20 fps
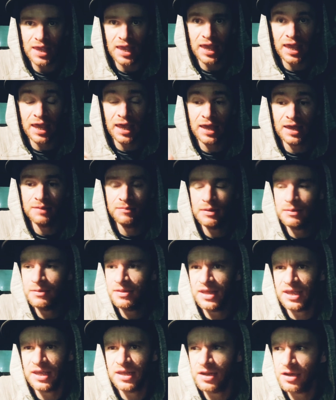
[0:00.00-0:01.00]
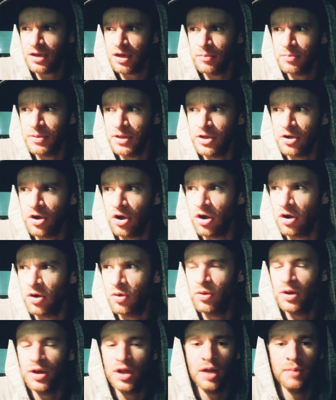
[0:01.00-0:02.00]
and maybe they get a company car or
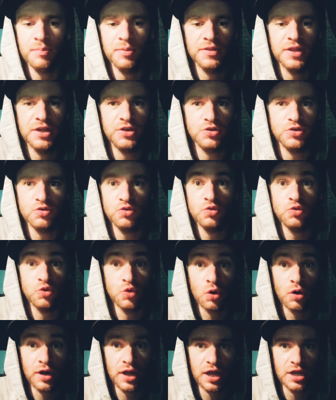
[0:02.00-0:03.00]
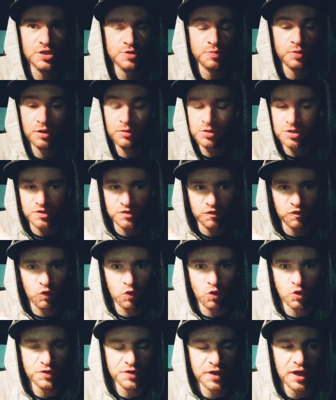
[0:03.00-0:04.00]
whatnot. But they do DoorDash pretty much
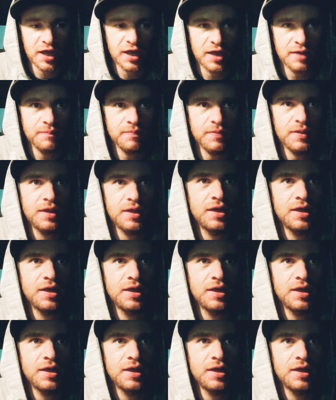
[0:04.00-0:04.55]
full time.